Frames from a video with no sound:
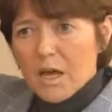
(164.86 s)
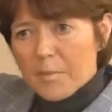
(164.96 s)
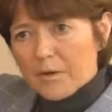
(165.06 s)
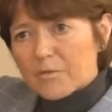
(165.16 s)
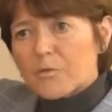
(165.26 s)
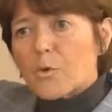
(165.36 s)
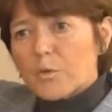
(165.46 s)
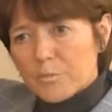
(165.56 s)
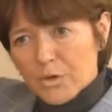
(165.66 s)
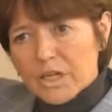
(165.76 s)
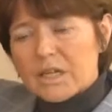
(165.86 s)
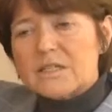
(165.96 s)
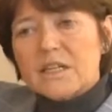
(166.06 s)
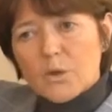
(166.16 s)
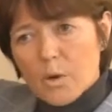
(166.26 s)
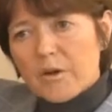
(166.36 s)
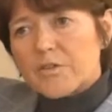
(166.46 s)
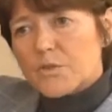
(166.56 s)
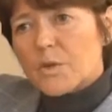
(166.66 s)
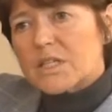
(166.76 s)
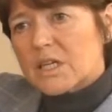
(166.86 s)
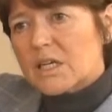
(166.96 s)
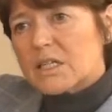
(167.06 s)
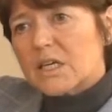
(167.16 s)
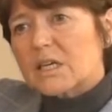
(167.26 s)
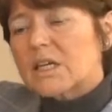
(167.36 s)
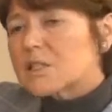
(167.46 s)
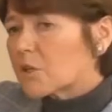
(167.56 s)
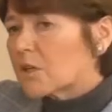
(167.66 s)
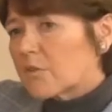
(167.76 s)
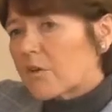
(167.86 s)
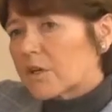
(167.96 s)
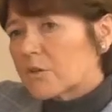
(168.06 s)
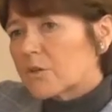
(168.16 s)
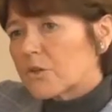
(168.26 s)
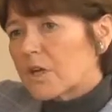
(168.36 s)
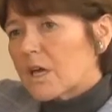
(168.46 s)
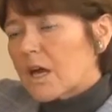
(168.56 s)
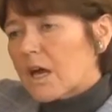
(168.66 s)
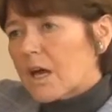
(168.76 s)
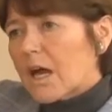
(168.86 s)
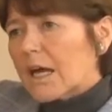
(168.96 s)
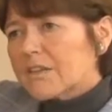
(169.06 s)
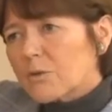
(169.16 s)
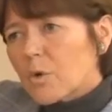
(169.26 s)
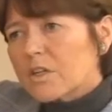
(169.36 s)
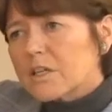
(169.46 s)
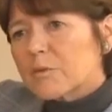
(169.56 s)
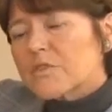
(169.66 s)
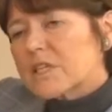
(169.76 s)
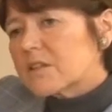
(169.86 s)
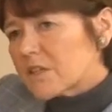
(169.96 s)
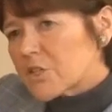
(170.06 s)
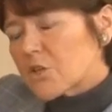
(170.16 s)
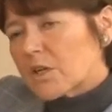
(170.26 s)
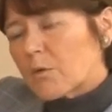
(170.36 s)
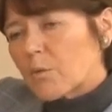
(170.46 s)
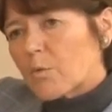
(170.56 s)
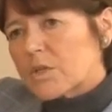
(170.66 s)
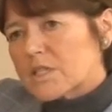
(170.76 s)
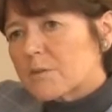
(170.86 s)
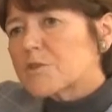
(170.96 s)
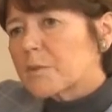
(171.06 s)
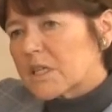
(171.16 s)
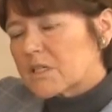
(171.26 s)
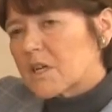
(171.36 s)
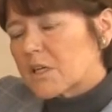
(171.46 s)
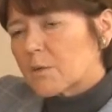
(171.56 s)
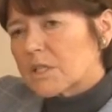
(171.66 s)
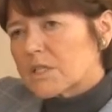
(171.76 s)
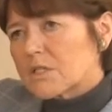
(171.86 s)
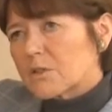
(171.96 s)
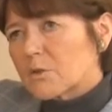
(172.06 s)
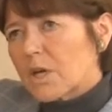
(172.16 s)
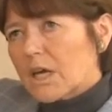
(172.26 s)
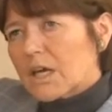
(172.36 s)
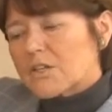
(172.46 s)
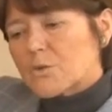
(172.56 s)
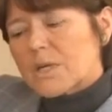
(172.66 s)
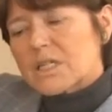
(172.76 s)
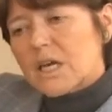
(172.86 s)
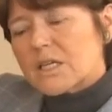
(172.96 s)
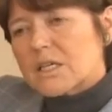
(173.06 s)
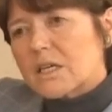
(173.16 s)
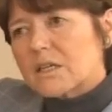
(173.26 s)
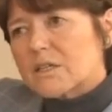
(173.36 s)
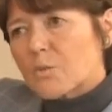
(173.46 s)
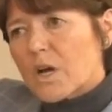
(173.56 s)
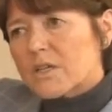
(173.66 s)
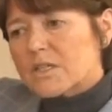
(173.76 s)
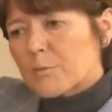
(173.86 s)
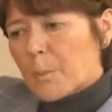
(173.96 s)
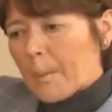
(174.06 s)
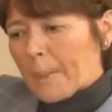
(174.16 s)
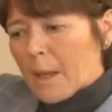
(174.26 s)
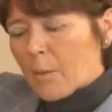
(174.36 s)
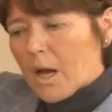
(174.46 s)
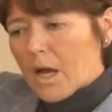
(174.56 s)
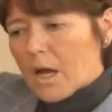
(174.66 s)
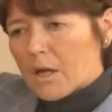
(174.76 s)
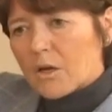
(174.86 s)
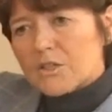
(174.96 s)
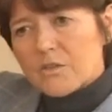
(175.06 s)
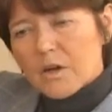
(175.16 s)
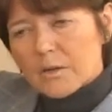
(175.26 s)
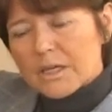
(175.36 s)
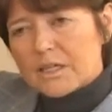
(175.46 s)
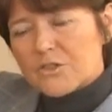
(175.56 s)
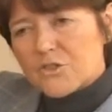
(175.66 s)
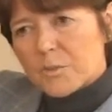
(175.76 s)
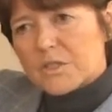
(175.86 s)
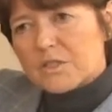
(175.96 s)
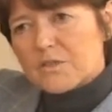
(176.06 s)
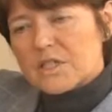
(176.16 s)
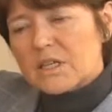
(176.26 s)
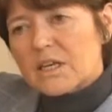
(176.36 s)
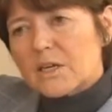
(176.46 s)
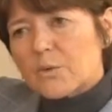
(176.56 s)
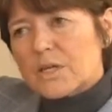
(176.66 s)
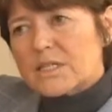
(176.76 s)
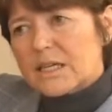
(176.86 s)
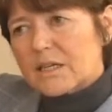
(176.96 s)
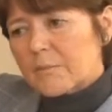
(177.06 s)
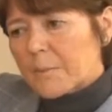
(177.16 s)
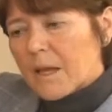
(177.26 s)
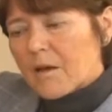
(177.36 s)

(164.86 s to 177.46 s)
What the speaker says: about forward bookings and inquiries for 2018, it's looking very good. And I think one thing we've seen this year, and what seems to be continuing into 2018, is whilst a lot of our key distributors have seen an increase in